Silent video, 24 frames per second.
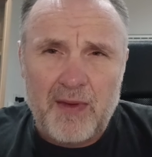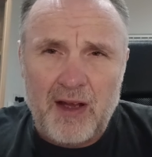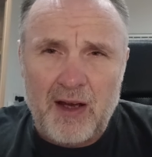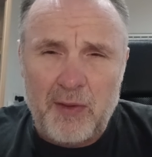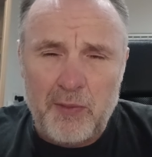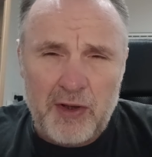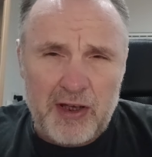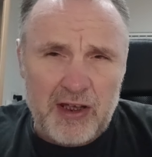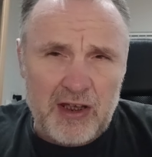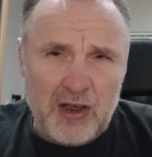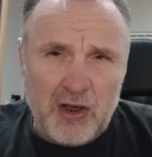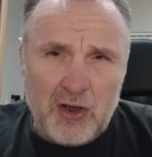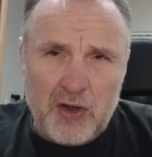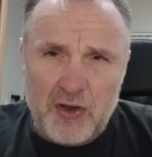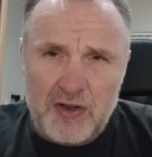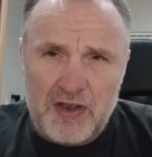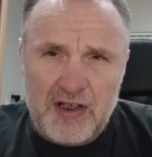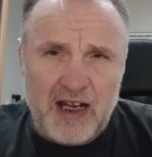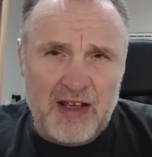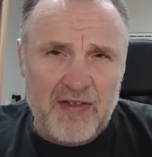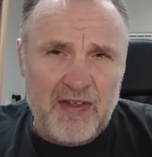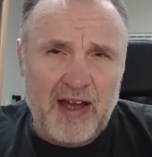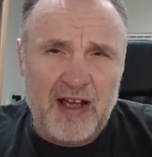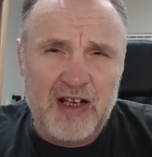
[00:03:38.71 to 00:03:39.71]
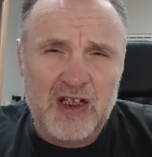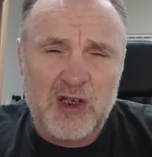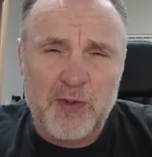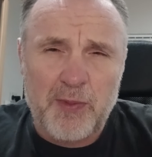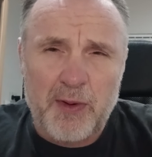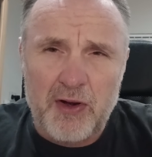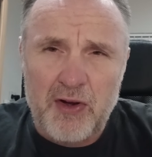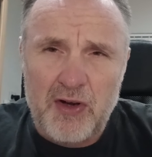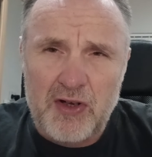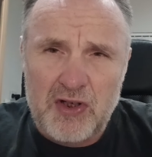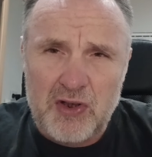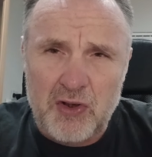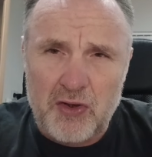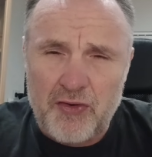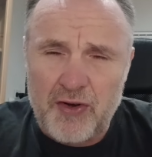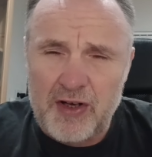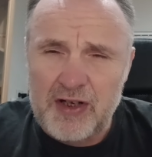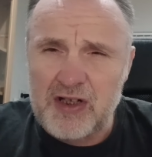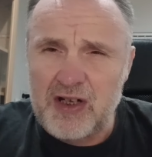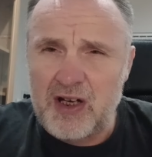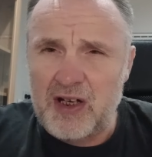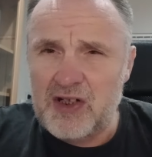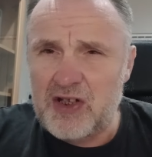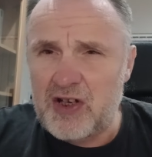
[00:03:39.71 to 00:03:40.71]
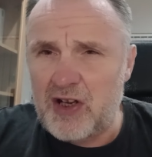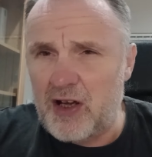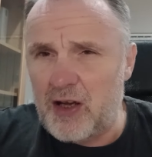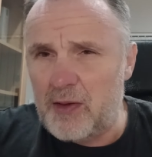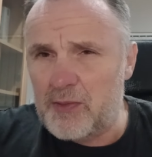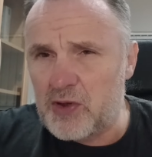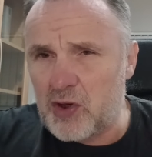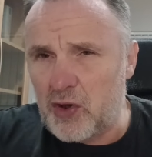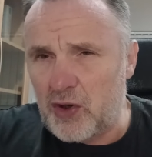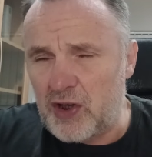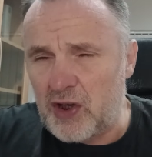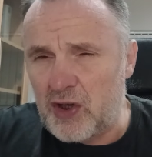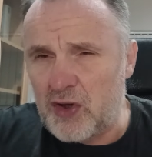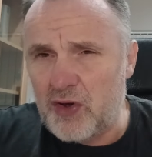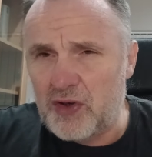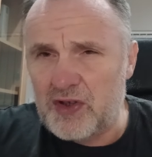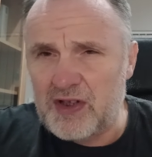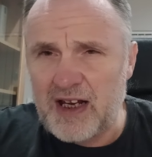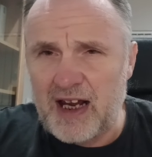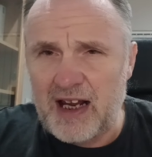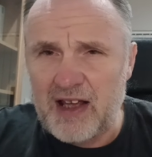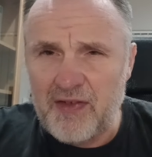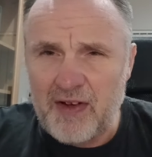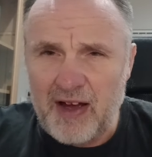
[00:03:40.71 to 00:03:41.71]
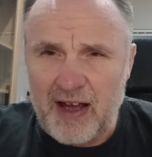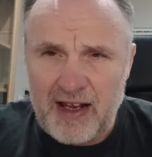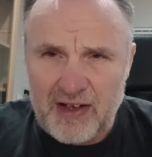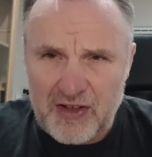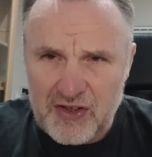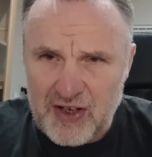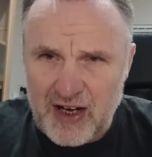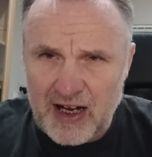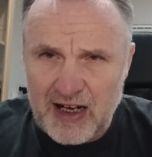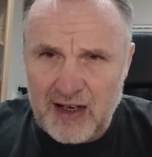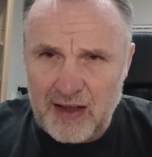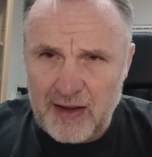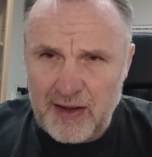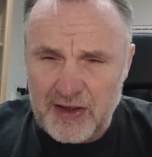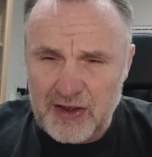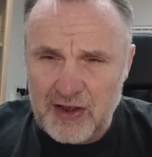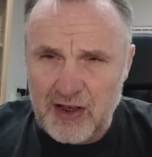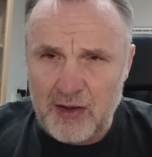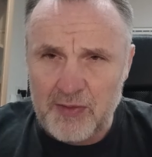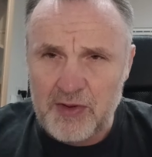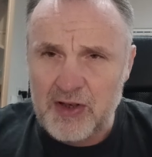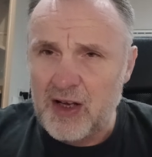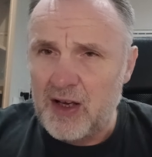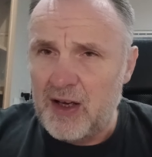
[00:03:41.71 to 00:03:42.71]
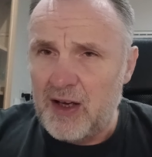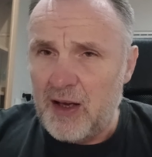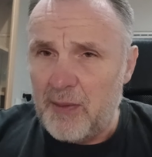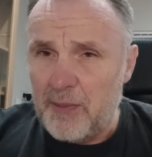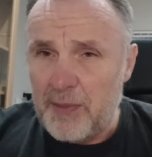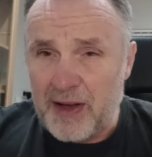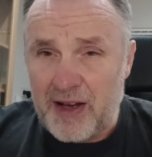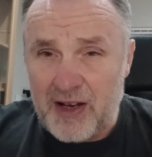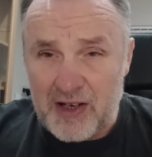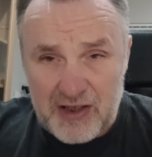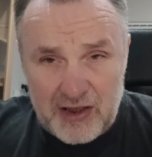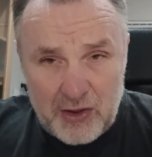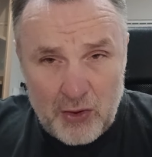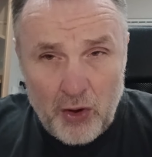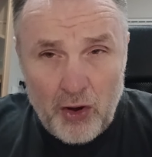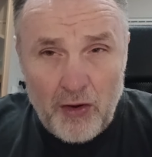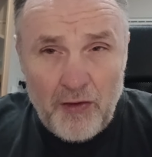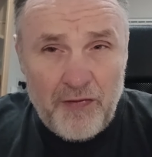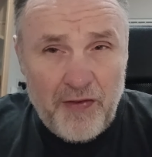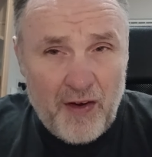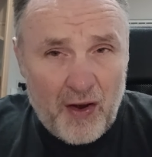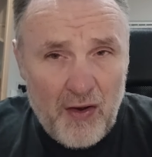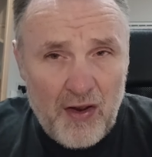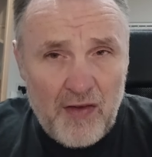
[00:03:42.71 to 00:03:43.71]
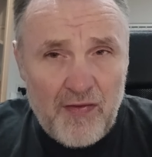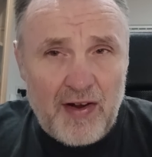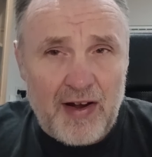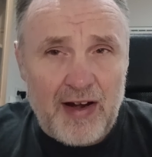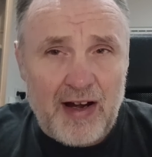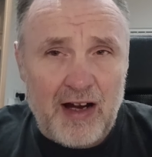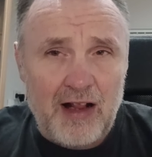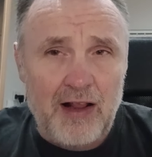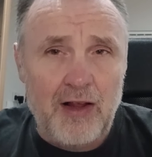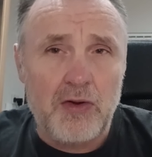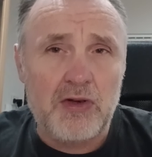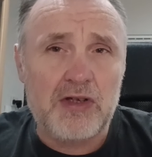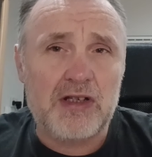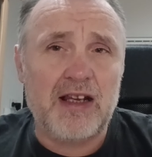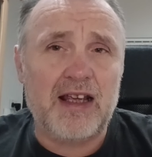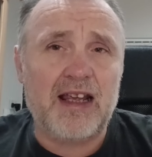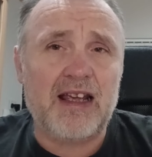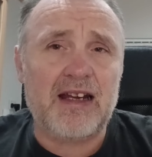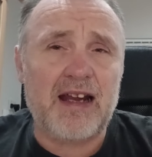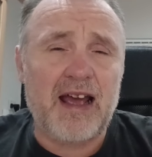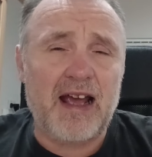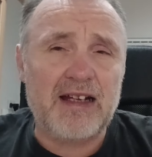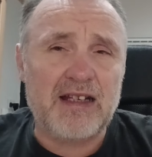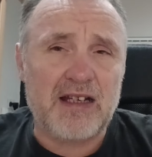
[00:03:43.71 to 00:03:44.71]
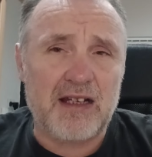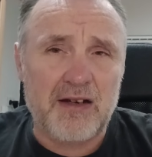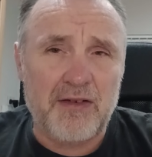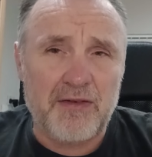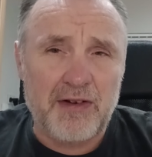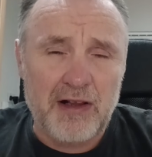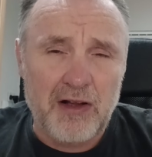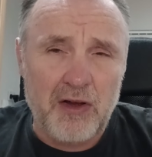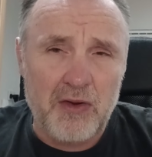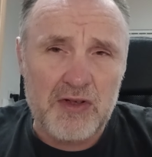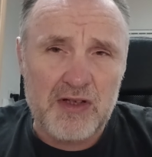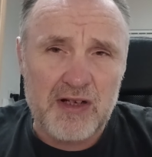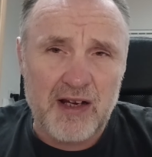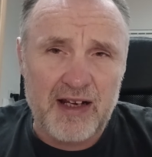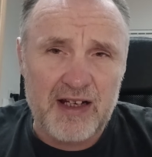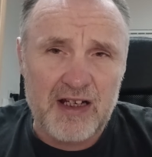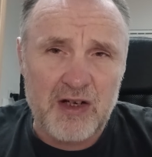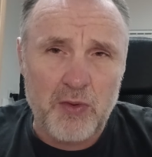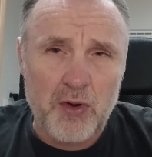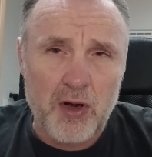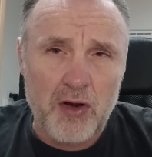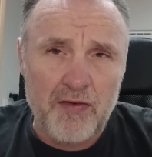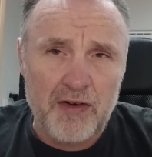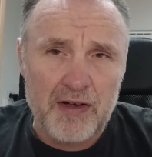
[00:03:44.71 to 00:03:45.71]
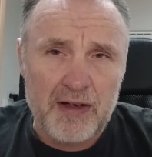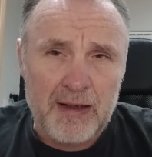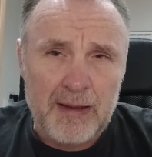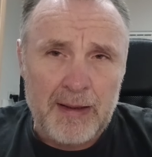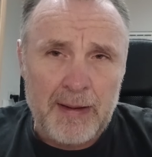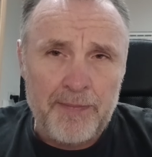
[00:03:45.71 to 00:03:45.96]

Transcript: And you could take that in spiritual Christian terms, or you could take that in secular terms, because they're all very, very closely connected and closely interwoven.